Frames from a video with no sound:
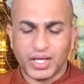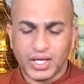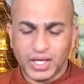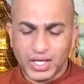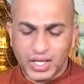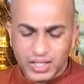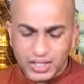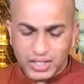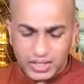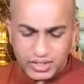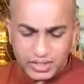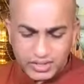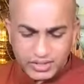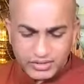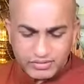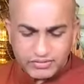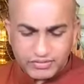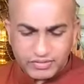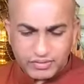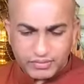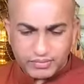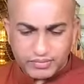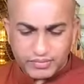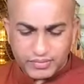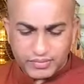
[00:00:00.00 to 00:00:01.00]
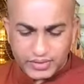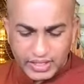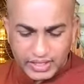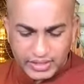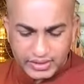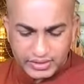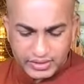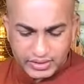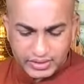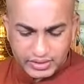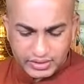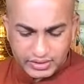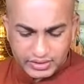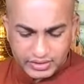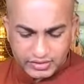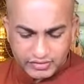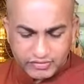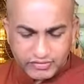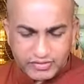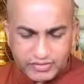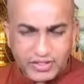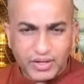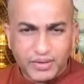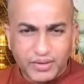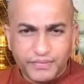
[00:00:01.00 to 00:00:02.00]
any dis that the
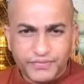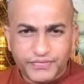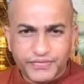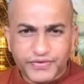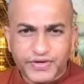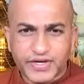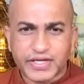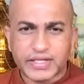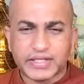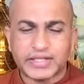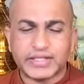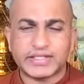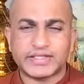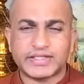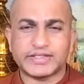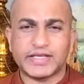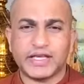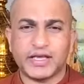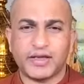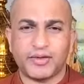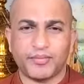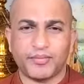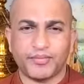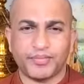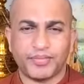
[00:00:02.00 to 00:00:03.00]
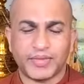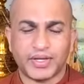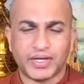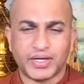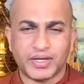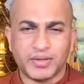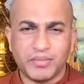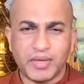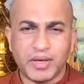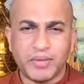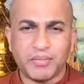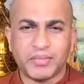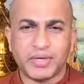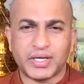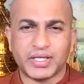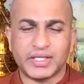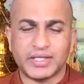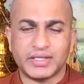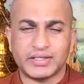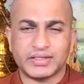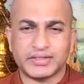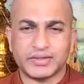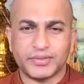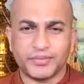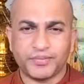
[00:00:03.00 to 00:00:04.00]
discomfort the same. Remember
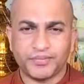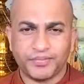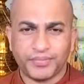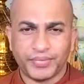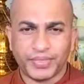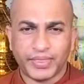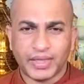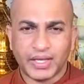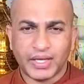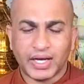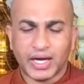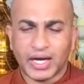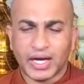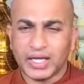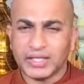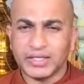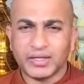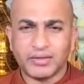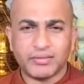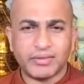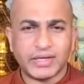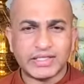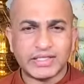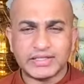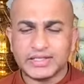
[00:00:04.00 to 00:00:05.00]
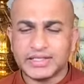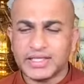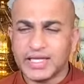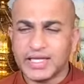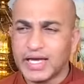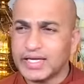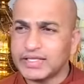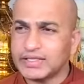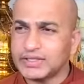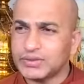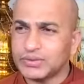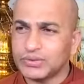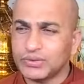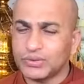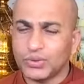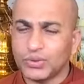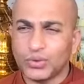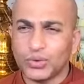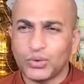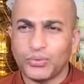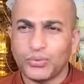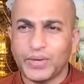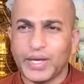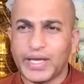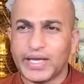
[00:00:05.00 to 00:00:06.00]
this. Otherwise, there is
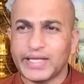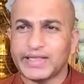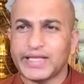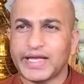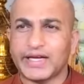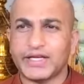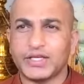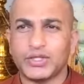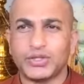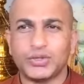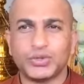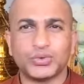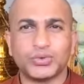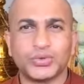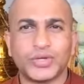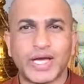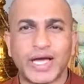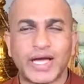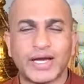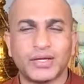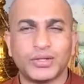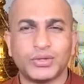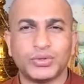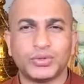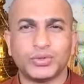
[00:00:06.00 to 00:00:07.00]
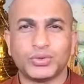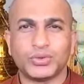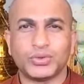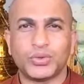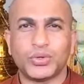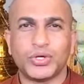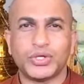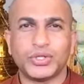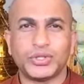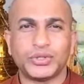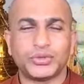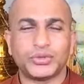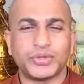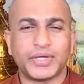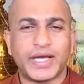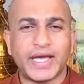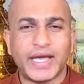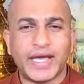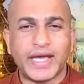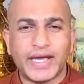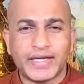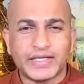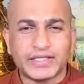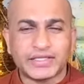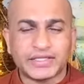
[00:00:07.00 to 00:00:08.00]
no way that you get you going to
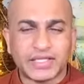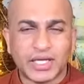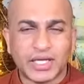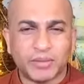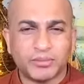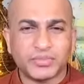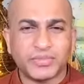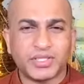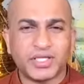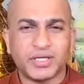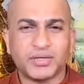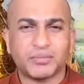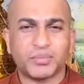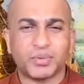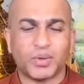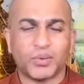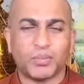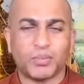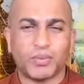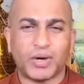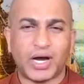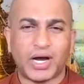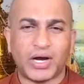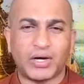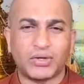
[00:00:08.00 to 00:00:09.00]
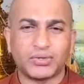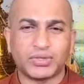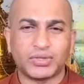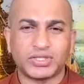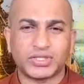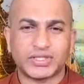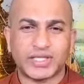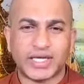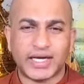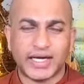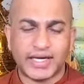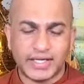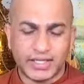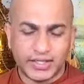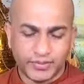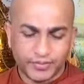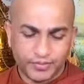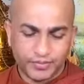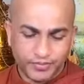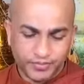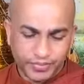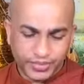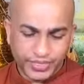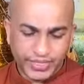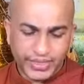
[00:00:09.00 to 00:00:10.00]
gain something from outside,
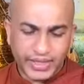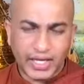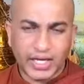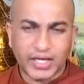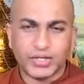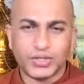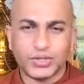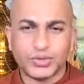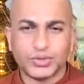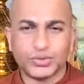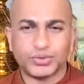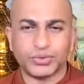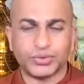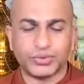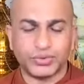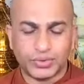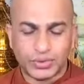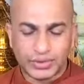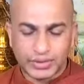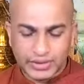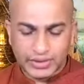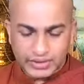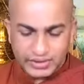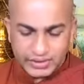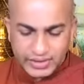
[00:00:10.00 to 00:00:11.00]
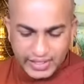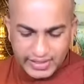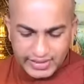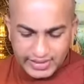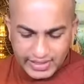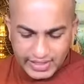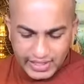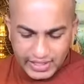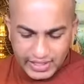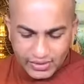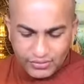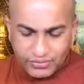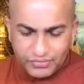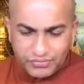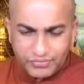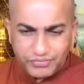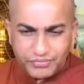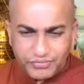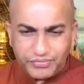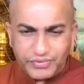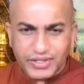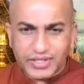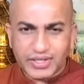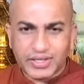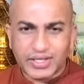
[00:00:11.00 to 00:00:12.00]
and you do that
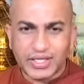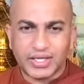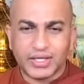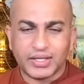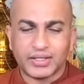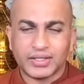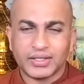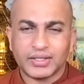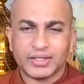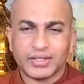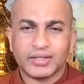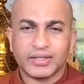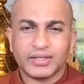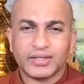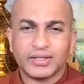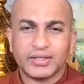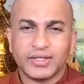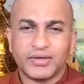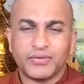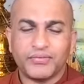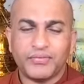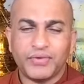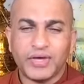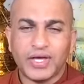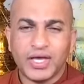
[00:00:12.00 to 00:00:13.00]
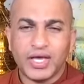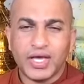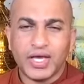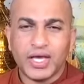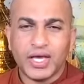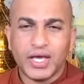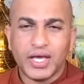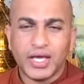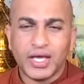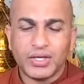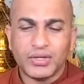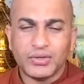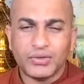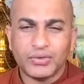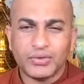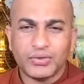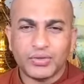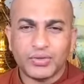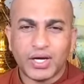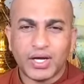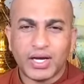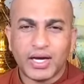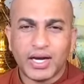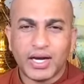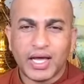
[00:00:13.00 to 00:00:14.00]
everything the way
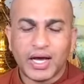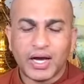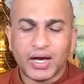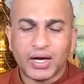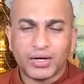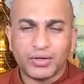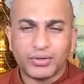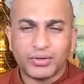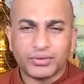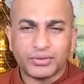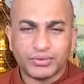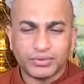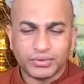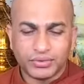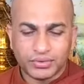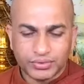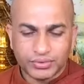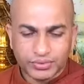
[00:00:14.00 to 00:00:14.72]
you allow